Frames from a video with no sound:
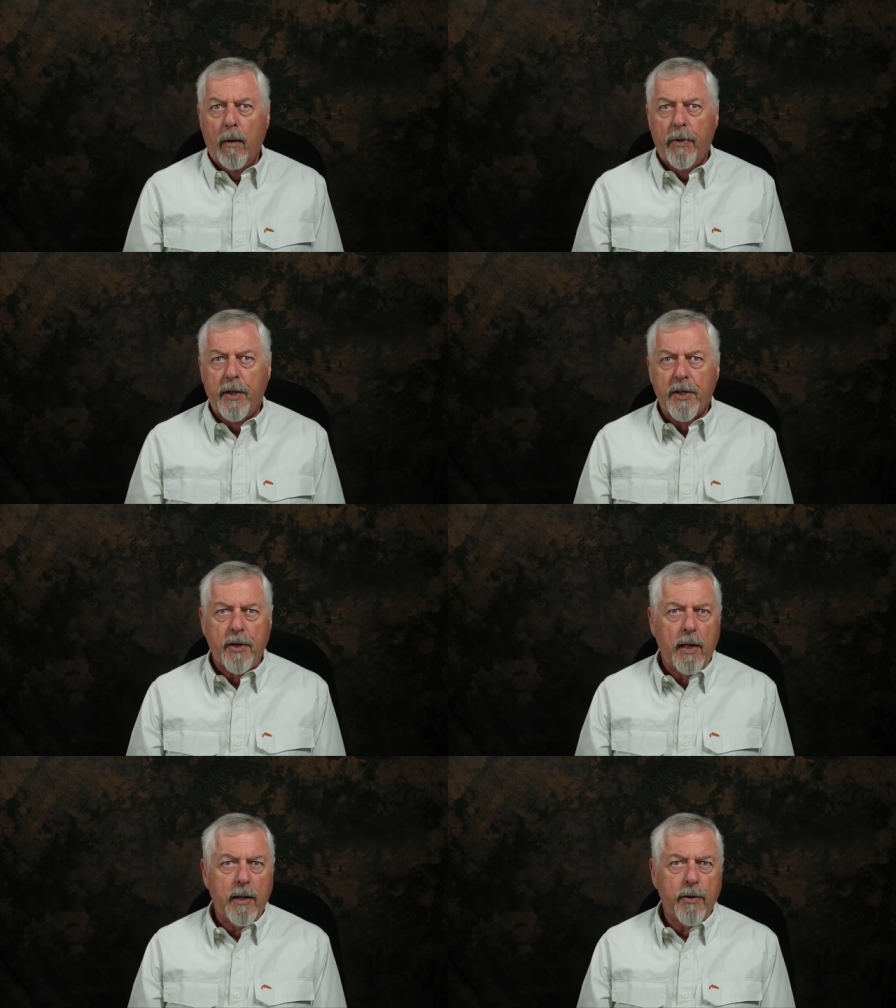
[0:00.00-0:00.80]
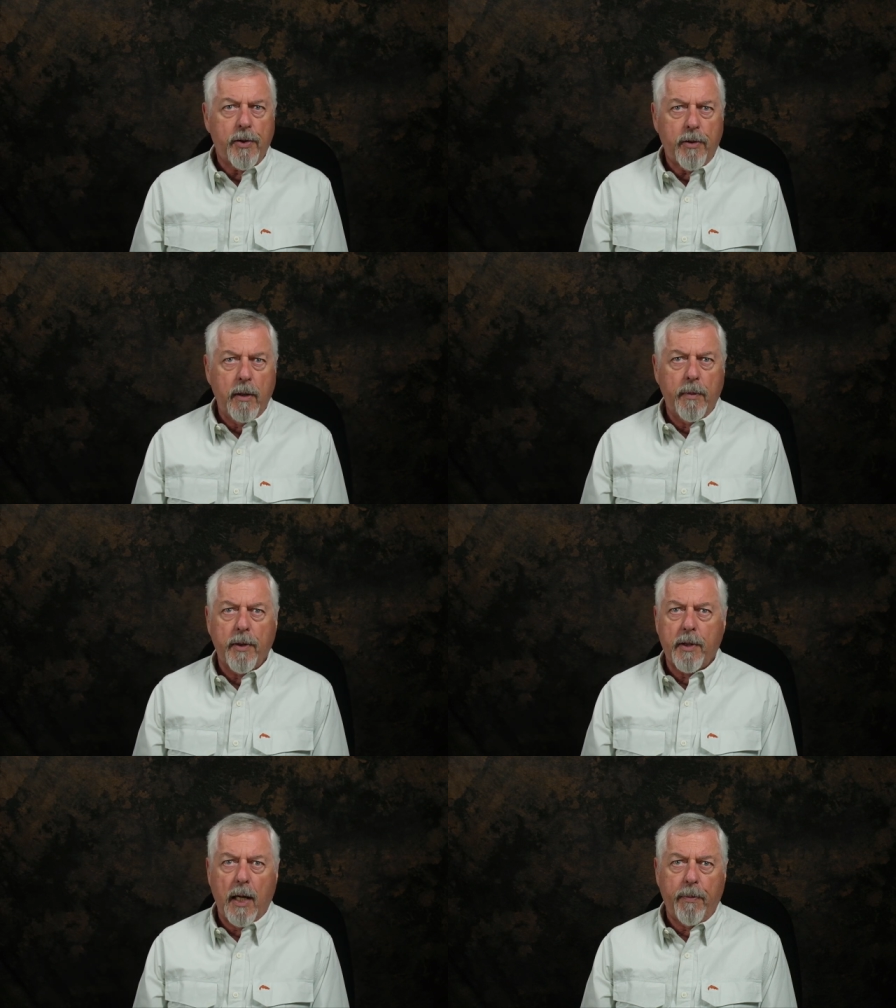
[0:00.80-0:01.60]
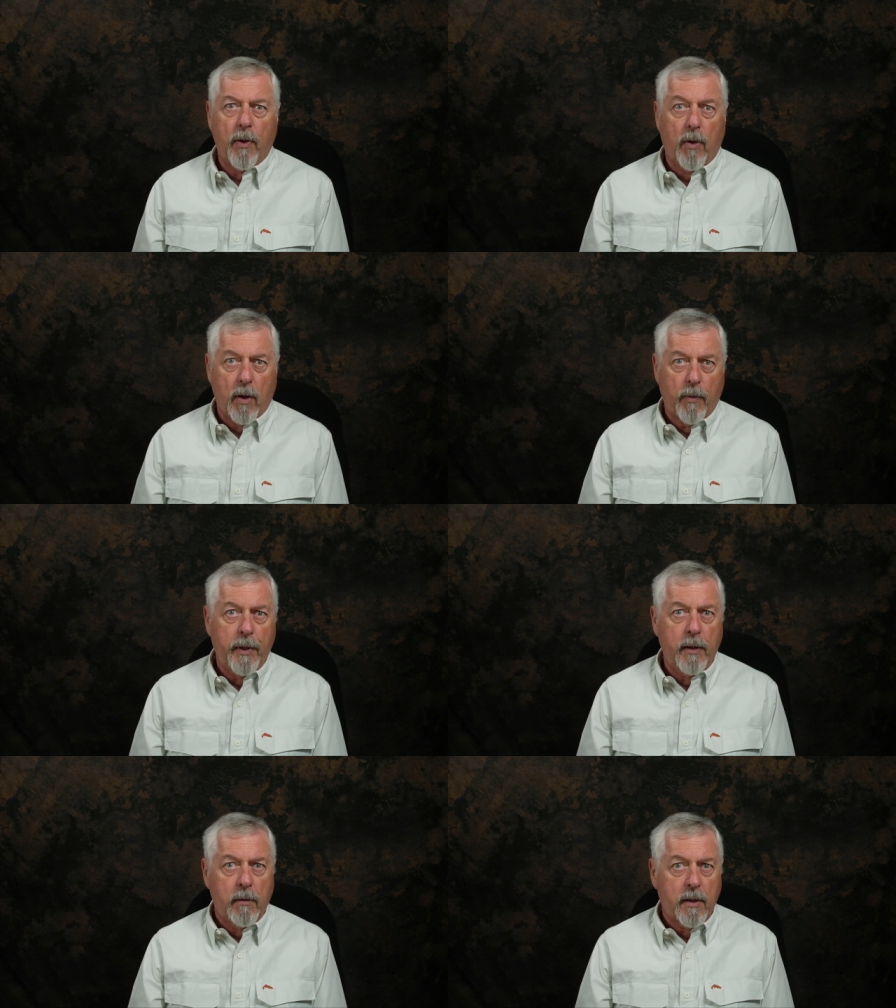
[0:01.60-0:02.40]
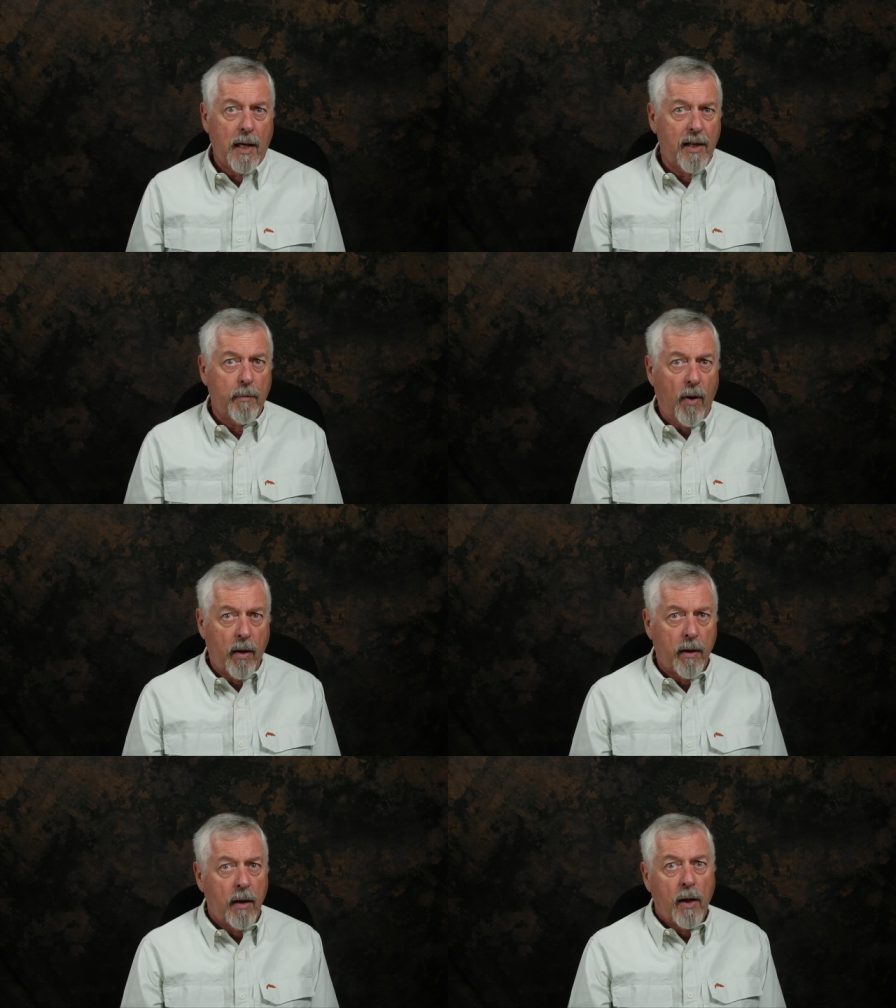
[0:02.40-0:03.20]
The design of the streamer and the type of hook we tie them on